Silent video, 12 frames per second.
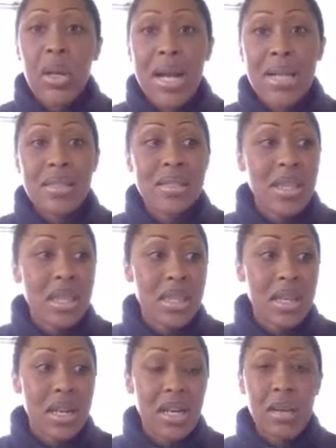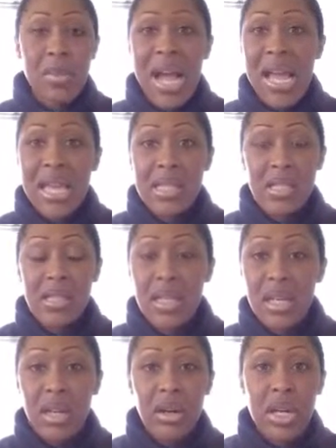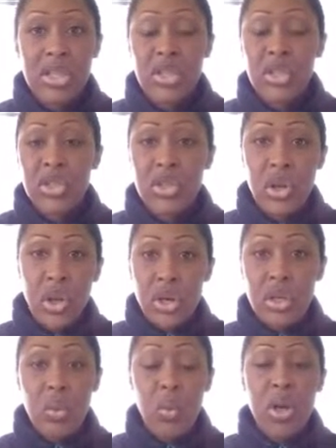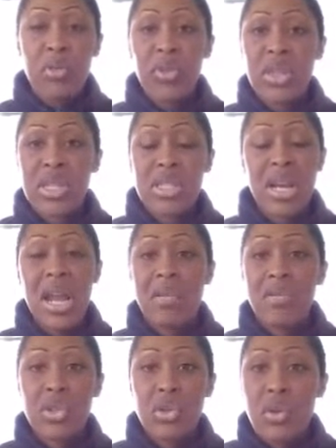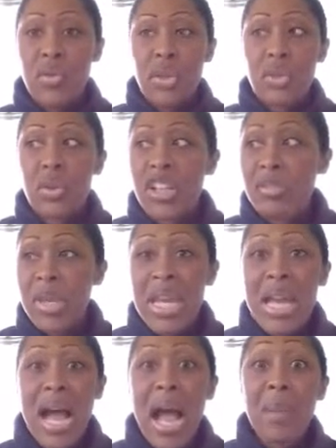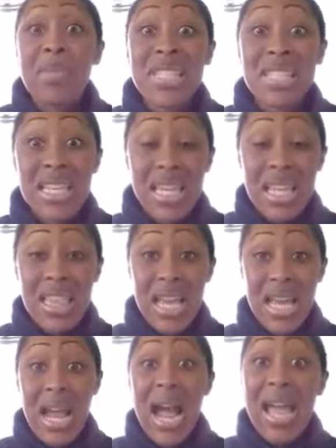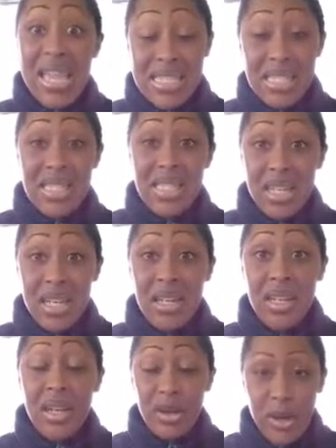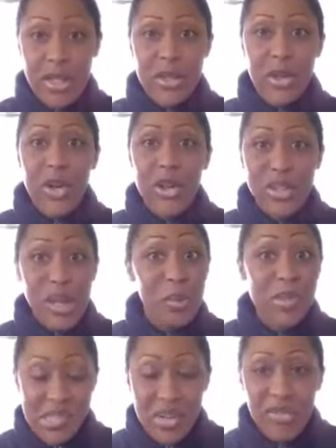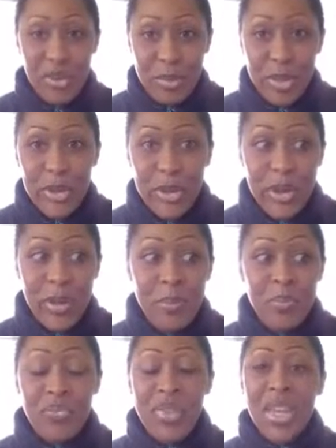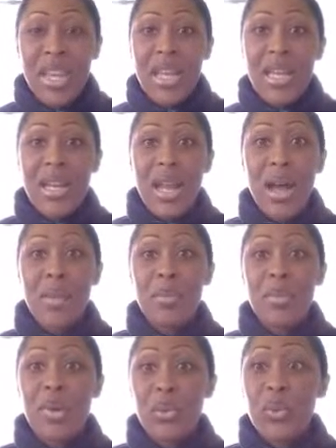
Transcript: God said that eye hasn't seen, ear hasn't heard the wonderful things that I have in store for those who love me. I'm seeking that eye hasn't seen, ear hasn't heard type of stuff from the Lord, and I'm